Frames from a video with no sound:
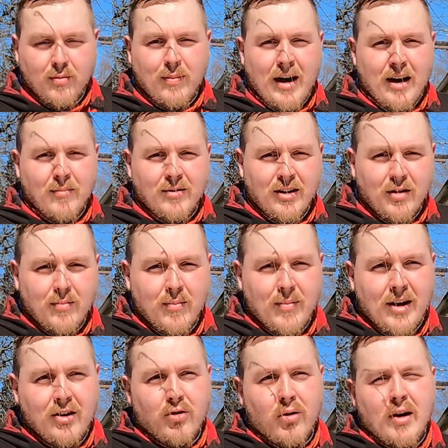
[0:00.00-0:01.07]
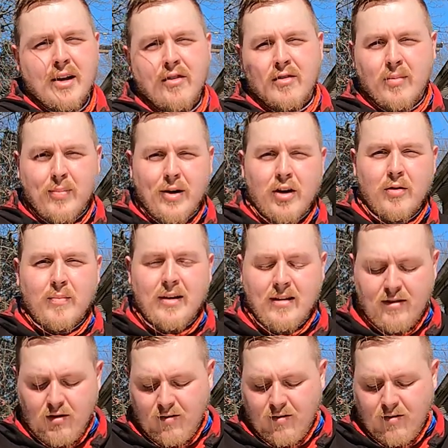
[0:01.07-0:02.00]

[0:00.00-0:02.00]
the bottom a little bit better, or I use the pyramids.